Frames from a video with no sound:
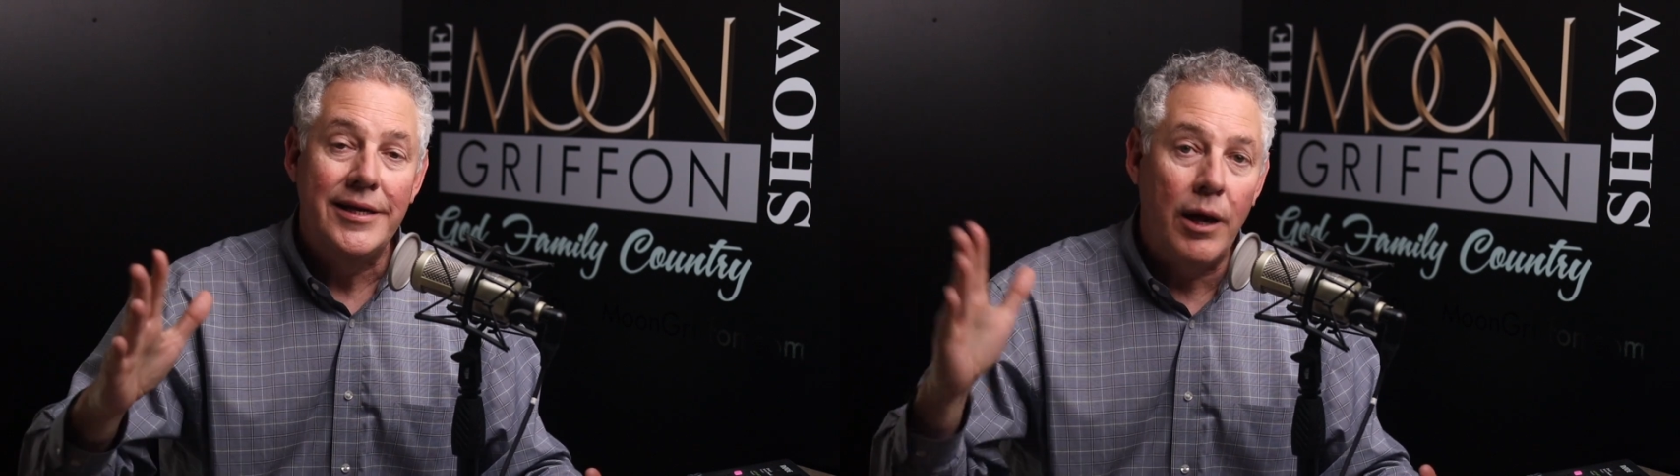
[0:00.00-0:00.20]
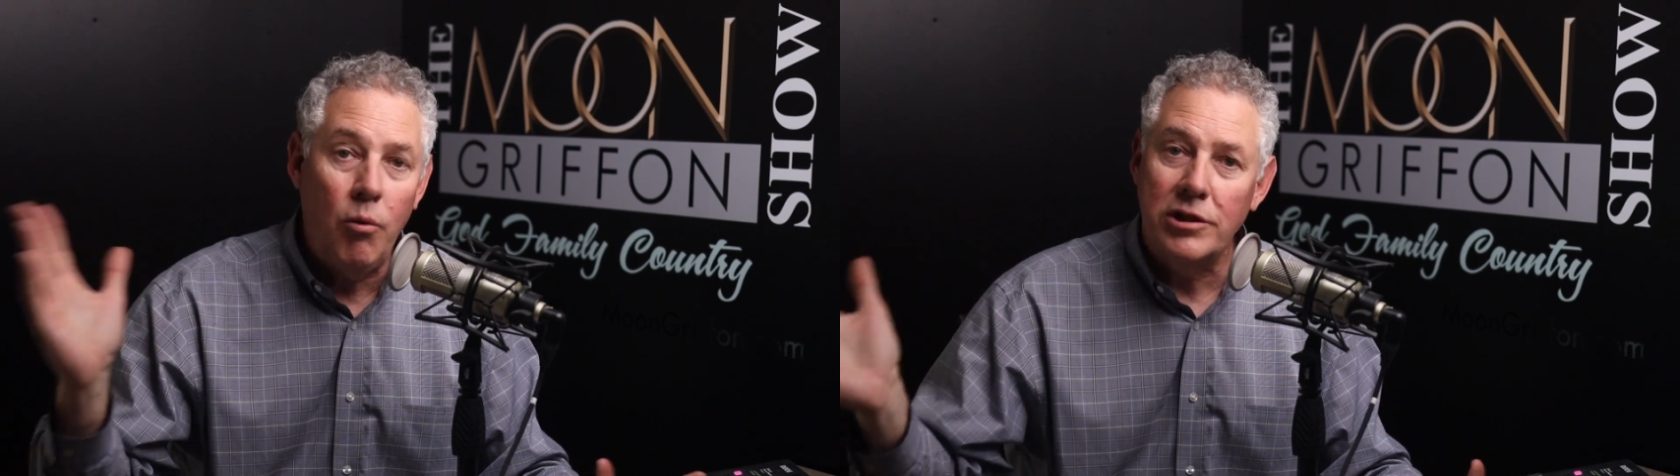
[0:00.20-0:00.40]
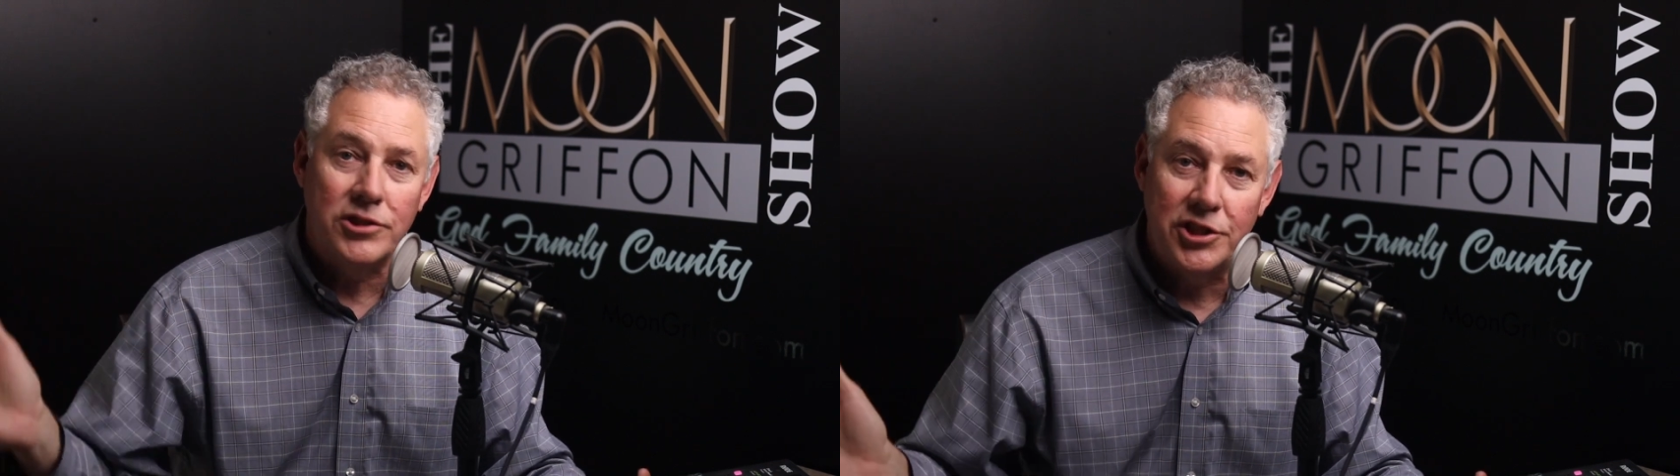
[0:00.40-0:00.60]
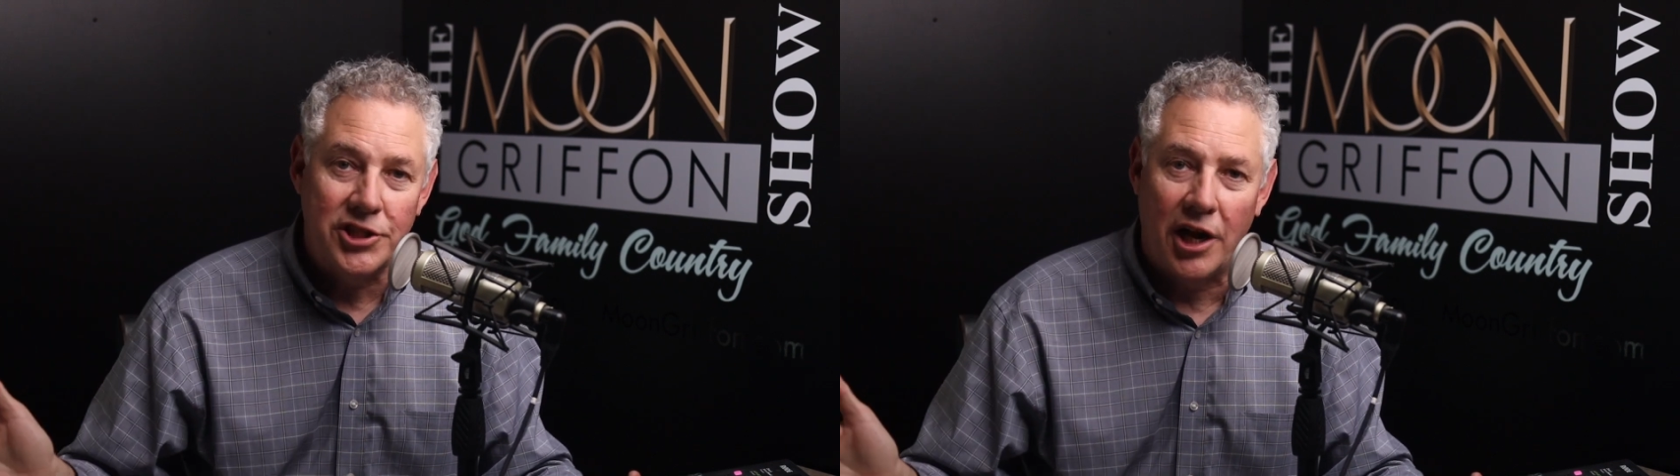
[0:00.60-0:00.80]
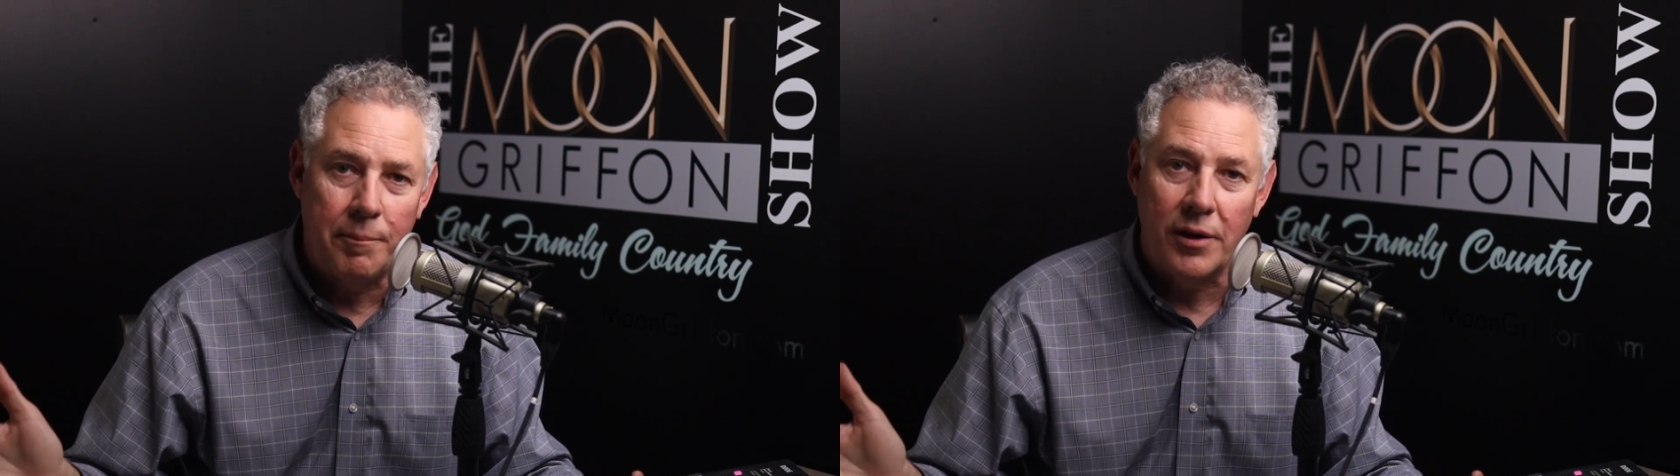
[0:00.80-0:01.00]
They want us to
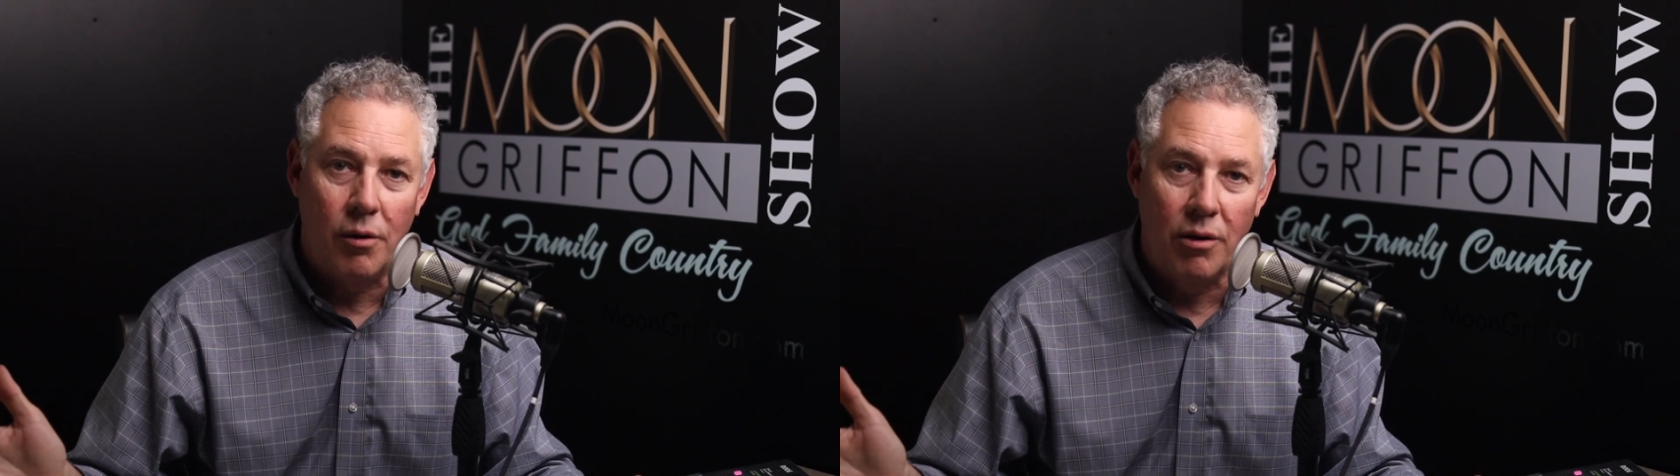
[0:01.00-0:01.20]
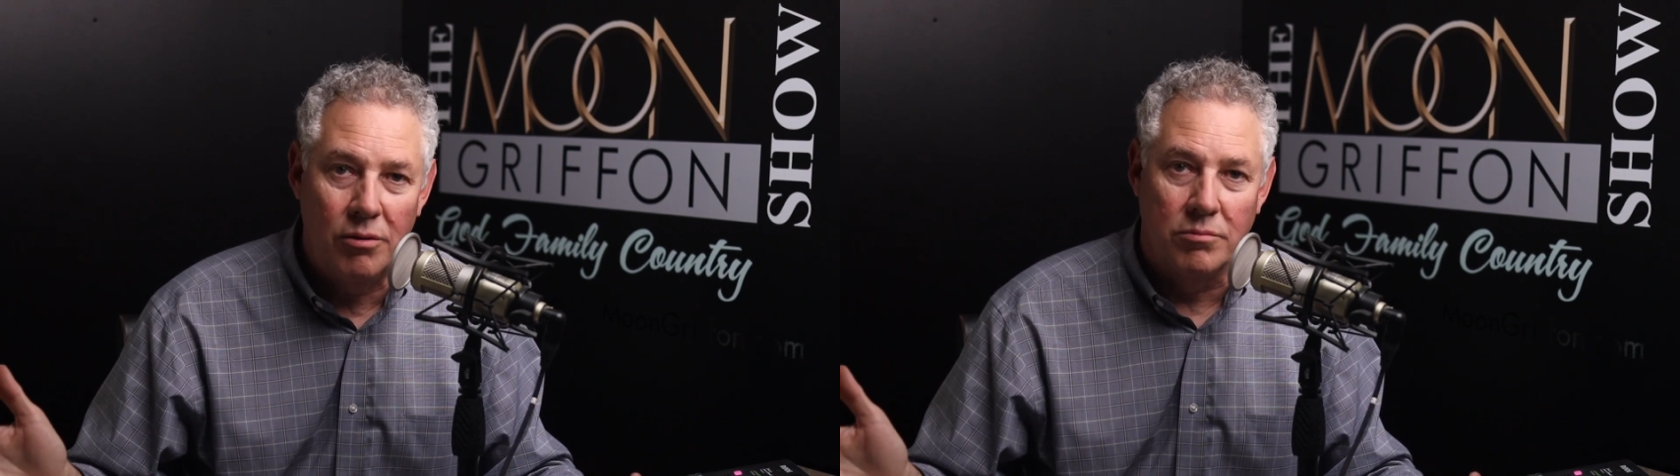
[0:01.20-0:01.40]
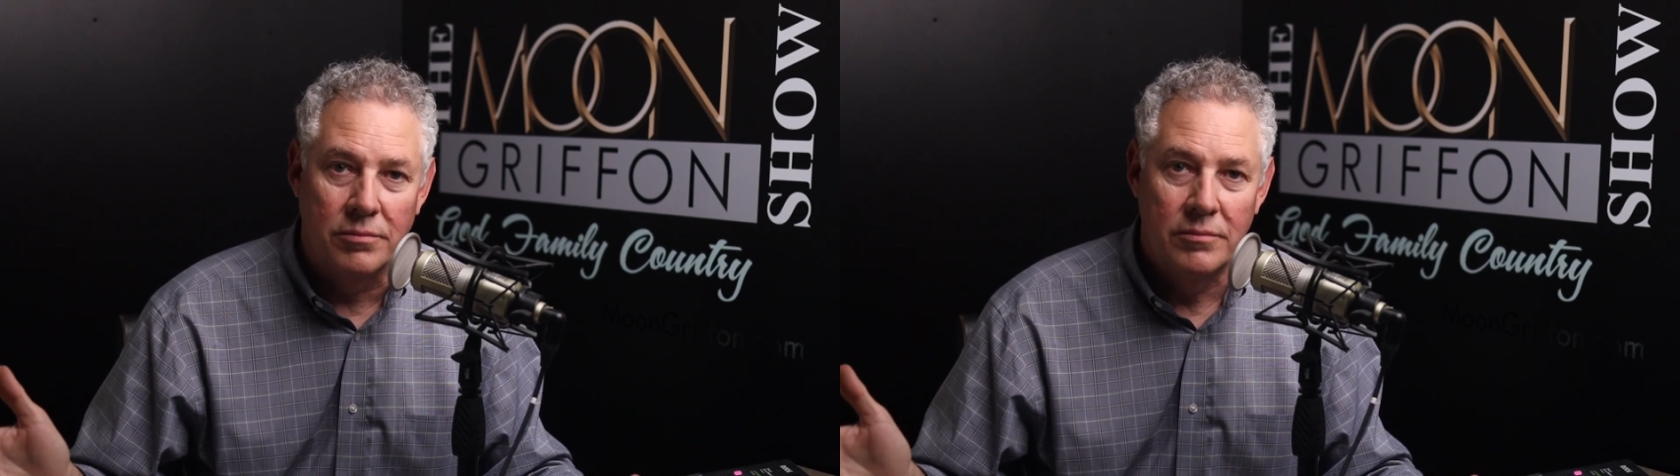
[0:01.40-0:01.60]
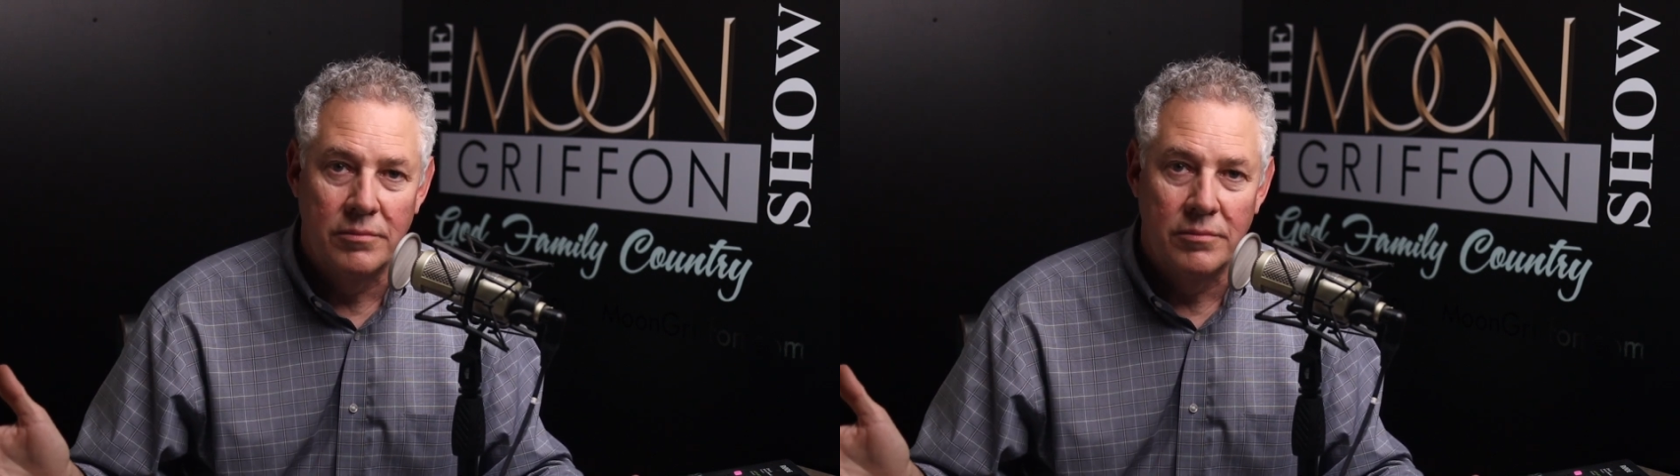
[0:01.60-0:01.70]
shut up and go home.